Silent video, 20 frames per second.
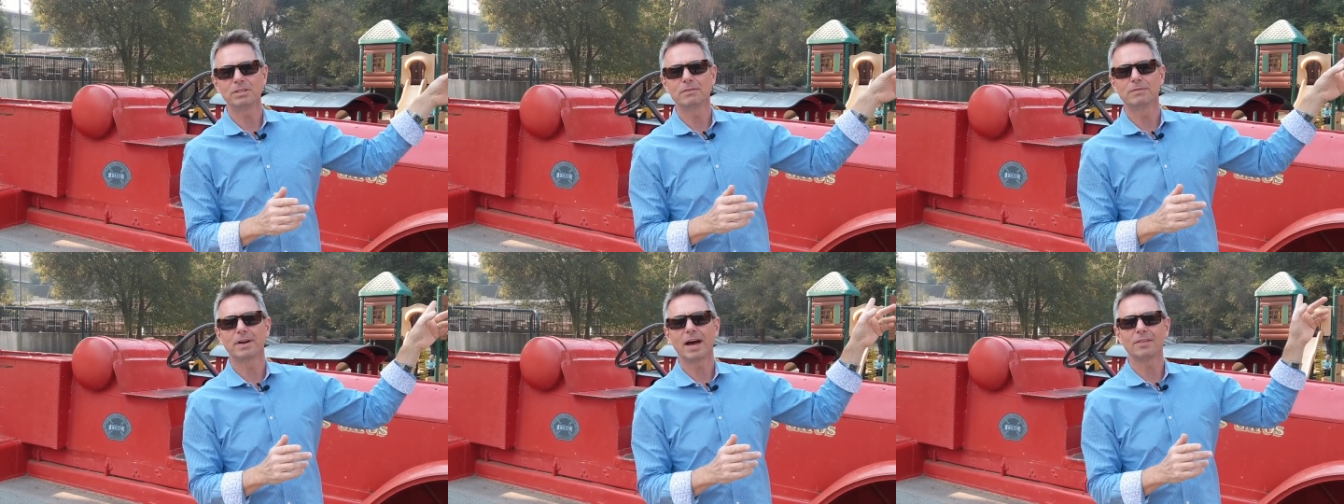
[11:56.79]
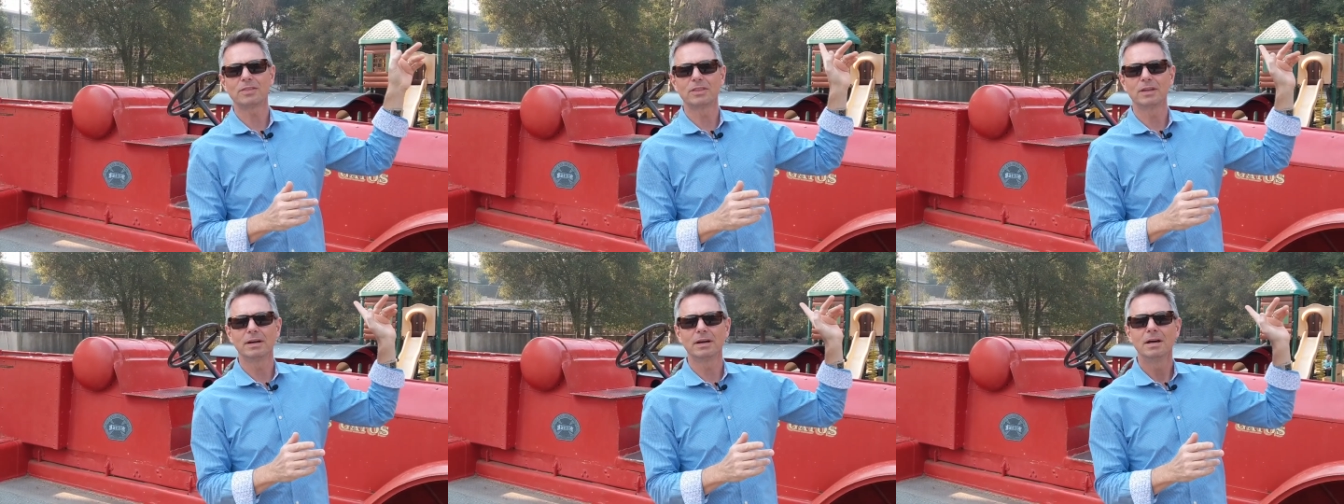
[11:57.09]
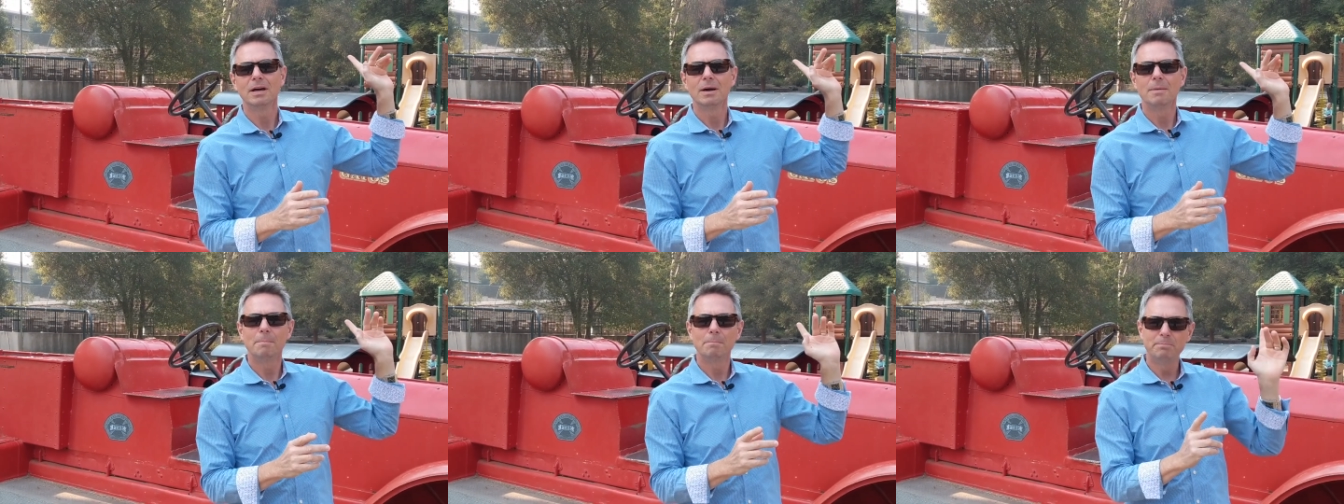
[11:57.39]
You've got the
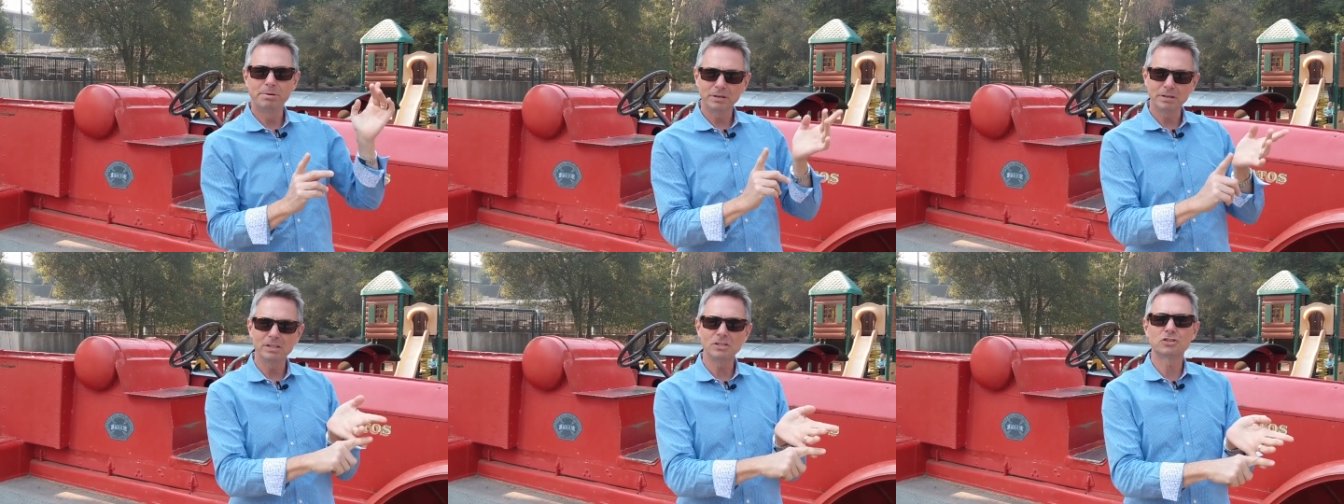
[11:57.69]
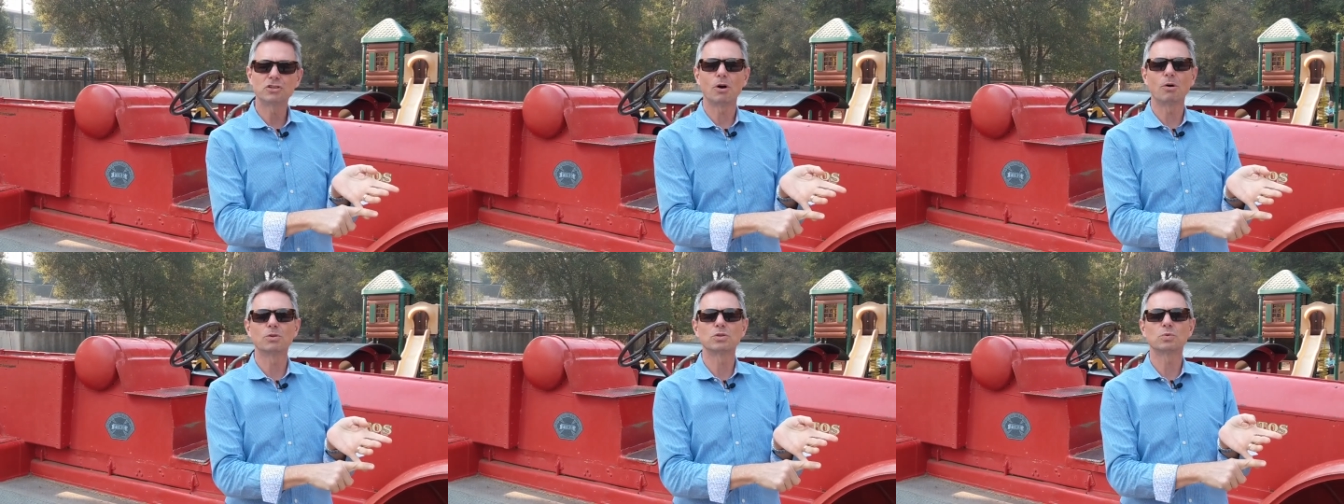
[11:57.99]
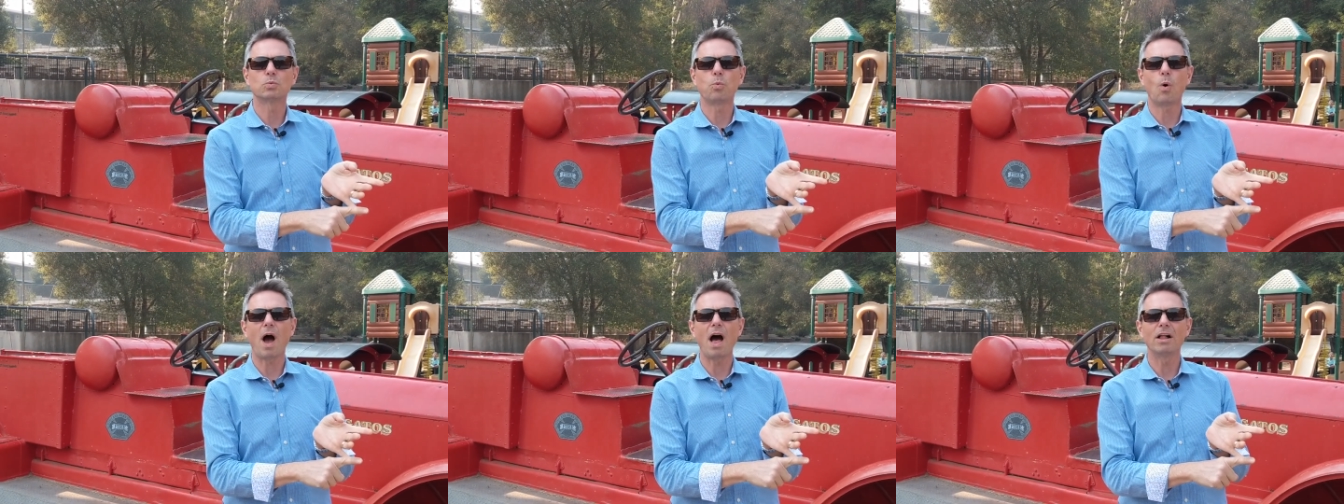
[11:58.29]
Billy Jones
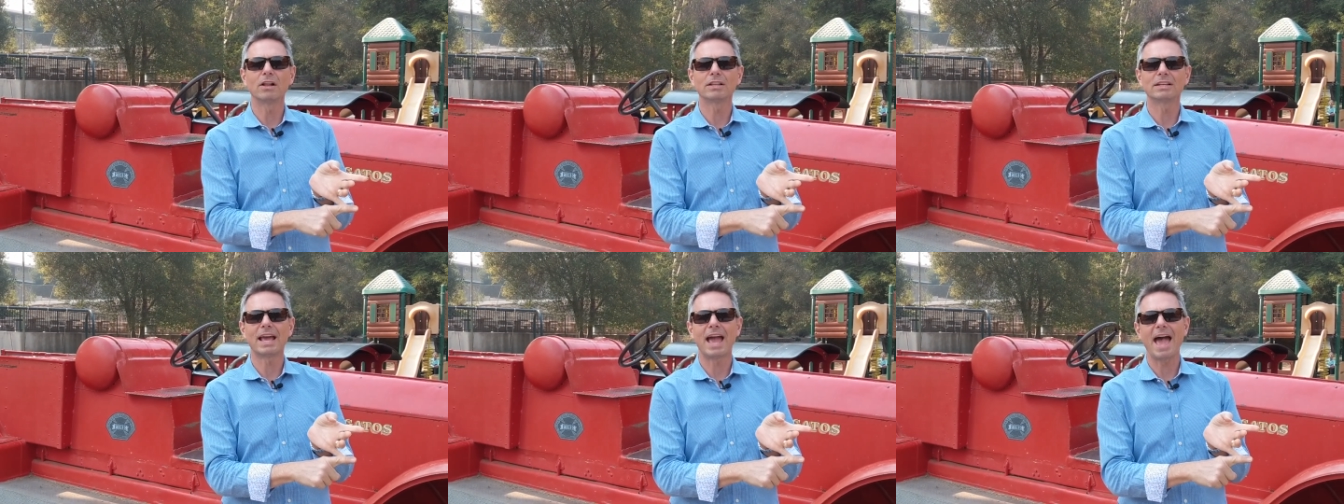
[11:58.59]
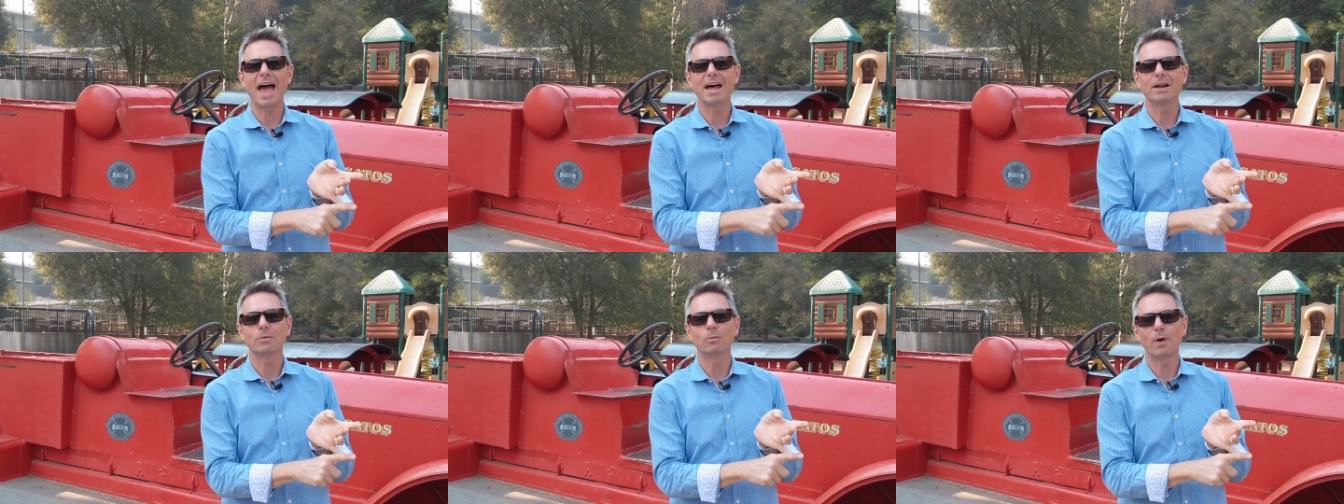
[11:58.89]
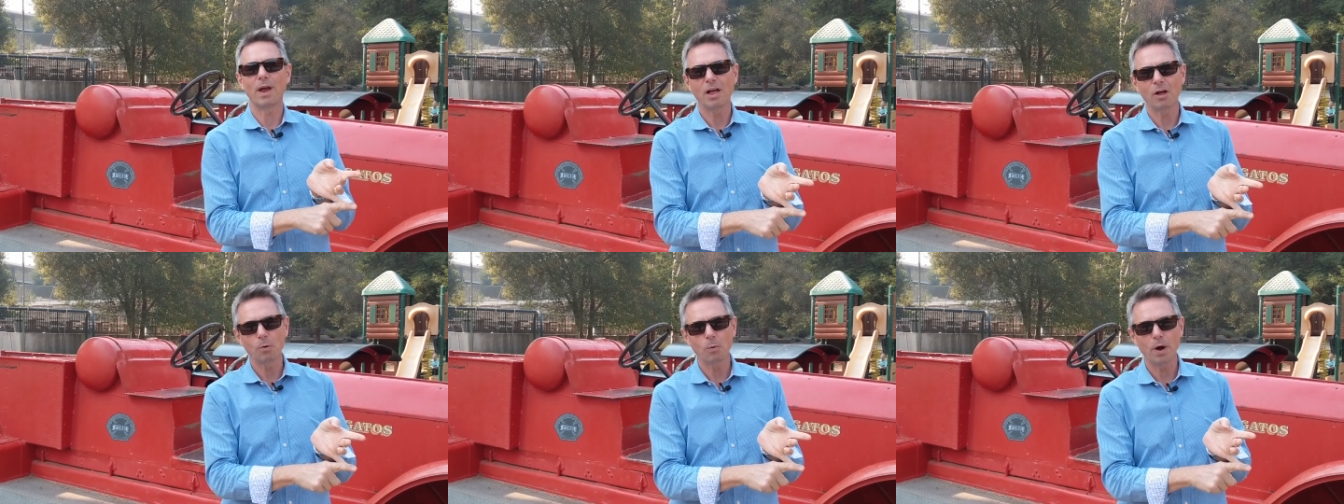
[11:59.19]
Wildcat
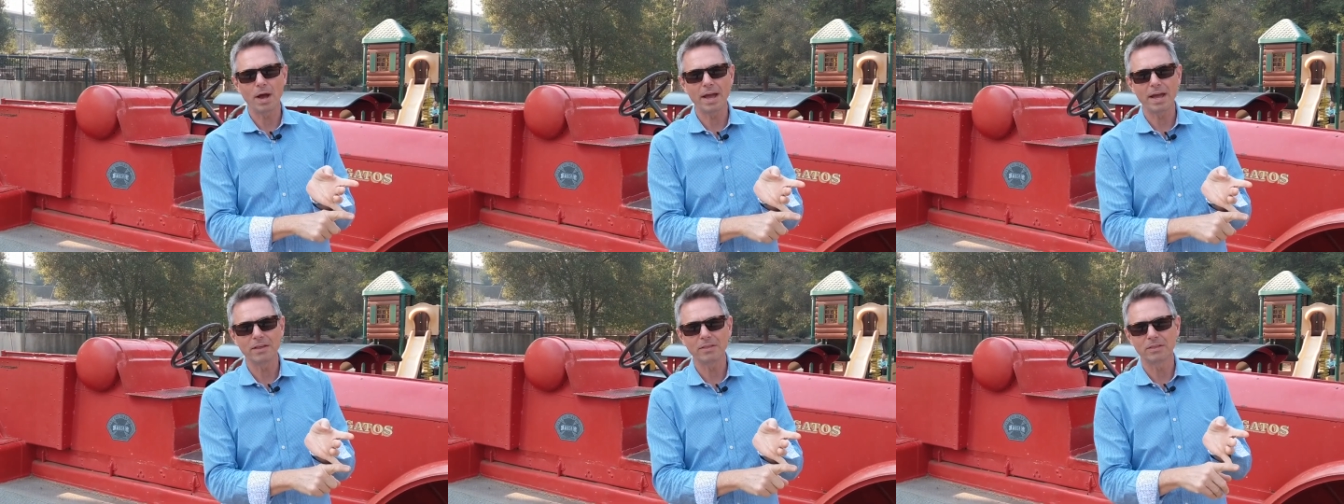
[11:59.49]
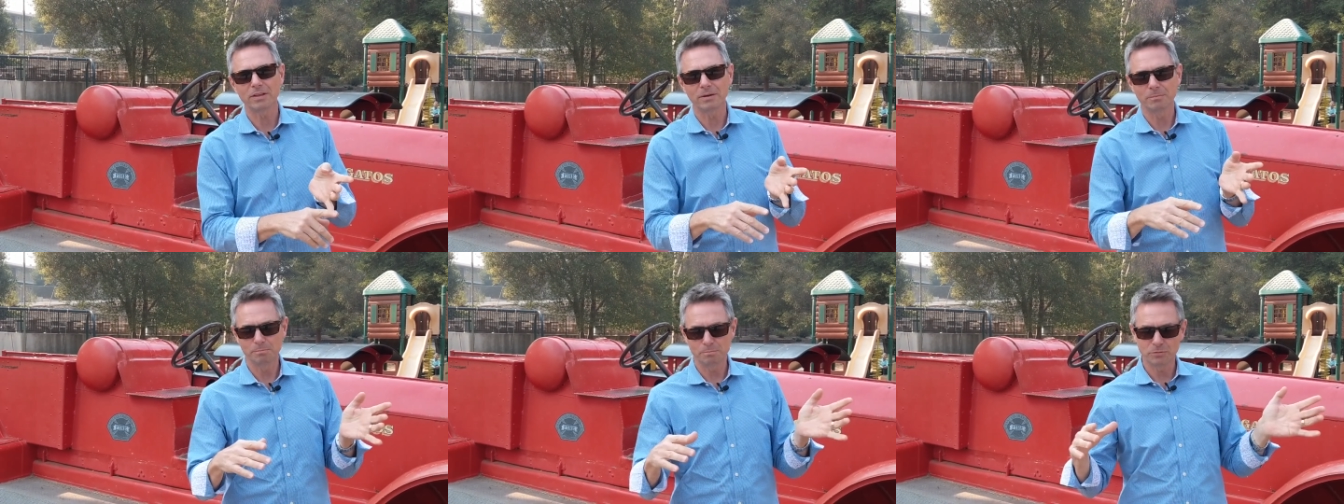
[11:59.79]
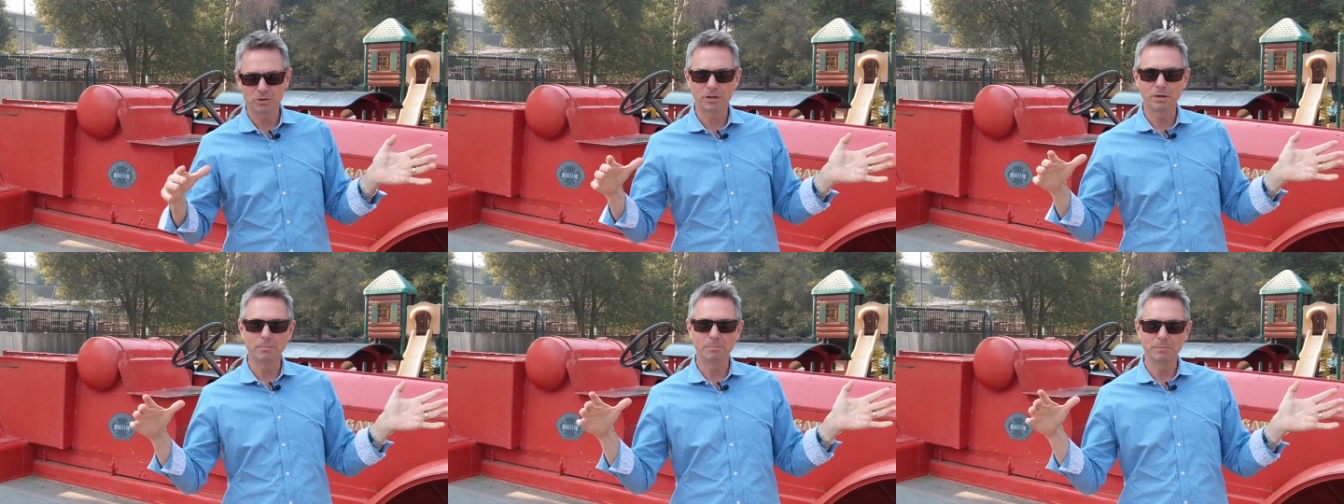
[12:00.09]
Railway, the